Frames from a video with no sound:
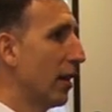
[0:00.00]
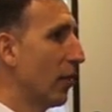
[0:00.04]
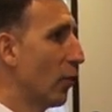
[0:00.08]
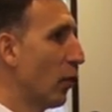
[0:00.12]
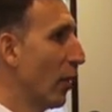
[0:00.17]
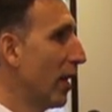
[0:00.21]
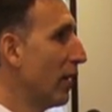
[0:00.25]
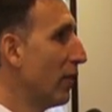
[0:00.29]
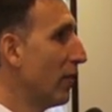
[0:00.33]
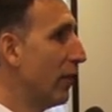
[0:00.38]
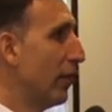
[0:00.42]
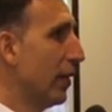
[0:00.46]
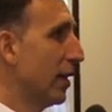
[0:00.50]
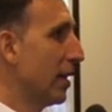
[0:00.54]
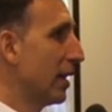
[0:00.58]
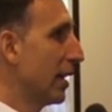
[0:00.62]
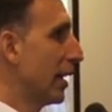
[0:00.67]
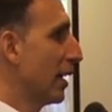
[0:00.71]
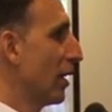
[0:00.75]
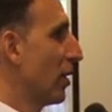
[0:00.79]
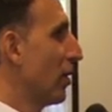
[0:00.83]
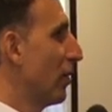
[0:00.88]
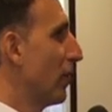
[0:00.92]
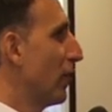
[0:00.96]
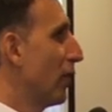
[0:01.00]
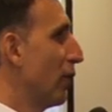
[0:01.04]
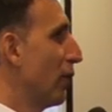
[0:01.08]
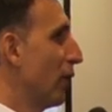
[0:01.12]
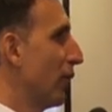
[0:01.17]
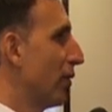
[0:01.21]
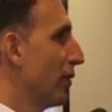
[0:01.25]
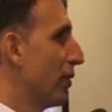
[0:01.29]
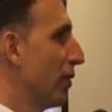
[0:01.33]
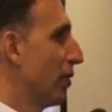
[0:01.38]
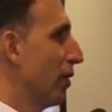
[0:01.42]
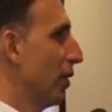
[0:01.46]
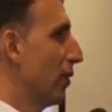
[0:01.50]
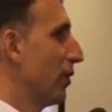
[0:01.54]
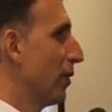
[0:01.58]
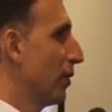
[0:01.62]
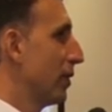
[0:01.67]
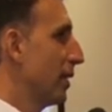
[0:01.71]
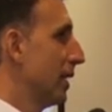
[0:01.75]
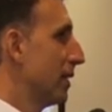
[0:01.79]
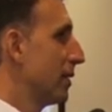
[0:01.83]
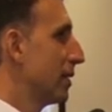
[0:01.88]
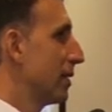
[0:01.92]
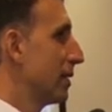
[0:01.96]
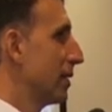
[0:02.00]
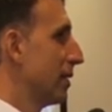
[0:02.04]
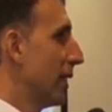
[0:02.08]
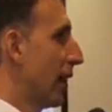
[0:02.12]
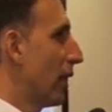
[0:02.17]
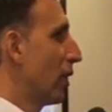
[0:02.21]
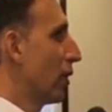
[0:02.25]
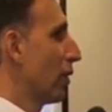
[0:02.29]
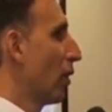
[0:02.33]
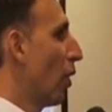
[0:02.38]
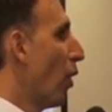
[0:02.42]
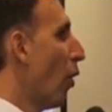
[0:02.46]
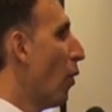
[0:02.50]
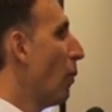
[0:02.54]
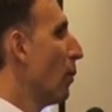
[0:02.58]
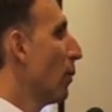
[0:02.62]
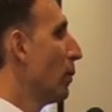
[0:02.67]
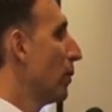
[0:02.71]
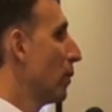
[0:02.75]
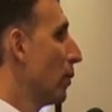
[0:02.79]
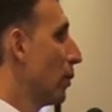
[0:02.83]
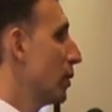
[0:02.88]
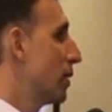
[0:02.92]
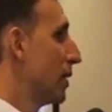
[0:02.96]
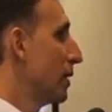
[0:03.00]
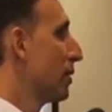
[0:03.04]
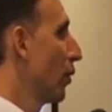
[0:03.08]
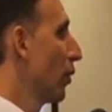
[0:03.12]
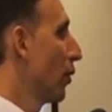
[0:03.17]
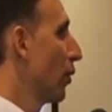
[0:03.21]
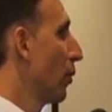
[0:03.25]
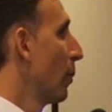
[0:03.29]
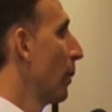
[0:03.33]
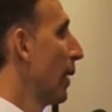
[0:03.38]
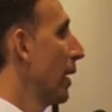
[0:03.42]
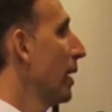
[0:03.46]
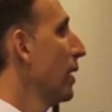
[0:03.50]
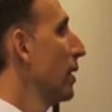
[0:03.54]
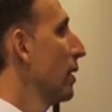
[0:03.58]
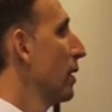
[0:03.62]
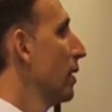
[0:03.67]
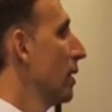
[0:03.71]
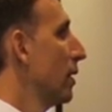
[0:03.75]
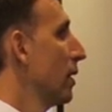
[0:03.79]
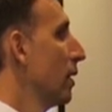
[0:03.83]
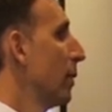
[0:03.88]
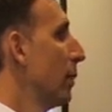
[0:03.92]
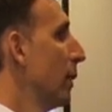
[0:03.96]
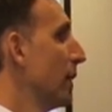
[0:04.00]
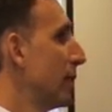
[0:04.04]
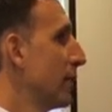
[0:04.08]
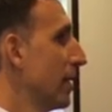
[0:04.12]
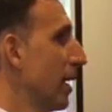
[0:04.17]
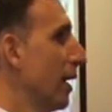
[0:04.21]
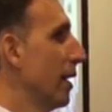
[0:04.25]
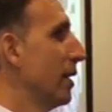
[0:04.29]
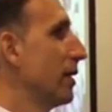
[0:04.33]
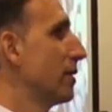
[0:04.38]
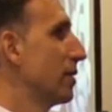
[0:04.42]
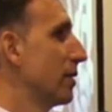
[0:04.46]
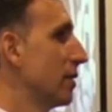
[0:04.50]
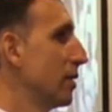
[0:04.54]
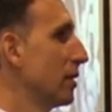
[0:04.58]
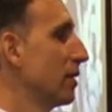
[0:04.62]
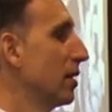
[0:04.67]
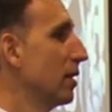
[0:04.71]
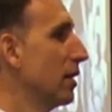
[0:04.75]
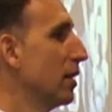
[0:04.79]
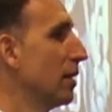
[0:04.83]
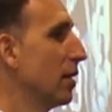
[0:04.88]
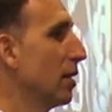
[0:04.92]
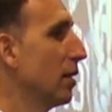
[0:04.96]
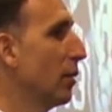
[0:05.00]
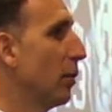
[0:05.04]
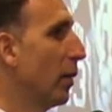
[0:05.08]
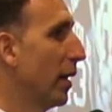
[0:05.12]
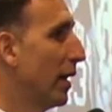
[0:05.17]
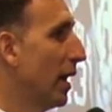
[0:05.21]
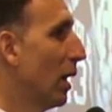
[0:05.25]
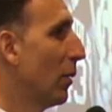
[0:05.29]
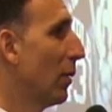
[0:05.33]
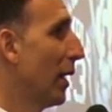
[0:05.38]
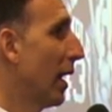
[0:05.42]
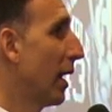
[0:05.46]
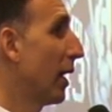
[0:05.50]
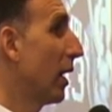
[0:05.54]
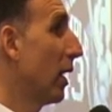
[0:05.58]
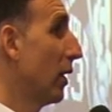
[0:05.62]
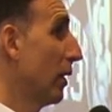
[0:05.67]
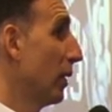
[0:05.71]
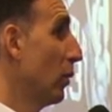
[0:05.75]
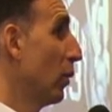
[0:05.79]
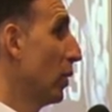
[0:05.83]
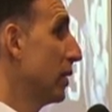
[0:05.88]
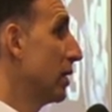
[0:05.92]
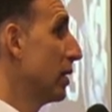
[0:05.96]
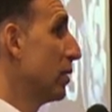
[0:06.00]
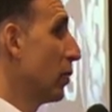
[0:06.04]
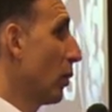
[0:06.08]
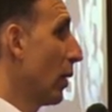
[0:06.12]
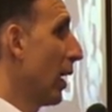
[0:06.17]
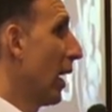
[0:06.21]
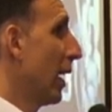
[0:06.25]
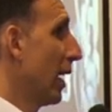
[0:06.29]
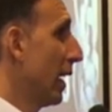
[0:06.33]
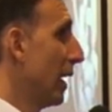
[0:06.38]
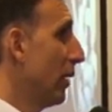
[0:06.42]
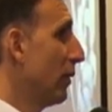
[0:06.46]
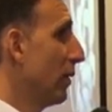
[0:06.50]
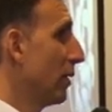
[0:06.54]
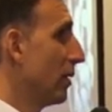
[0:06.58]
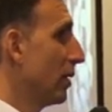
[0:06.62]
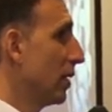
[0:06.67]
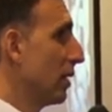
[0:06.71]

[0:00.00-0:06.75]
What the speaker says: Great feeling of this second home, which is for me, besides Bahia Blanca, which is where I live.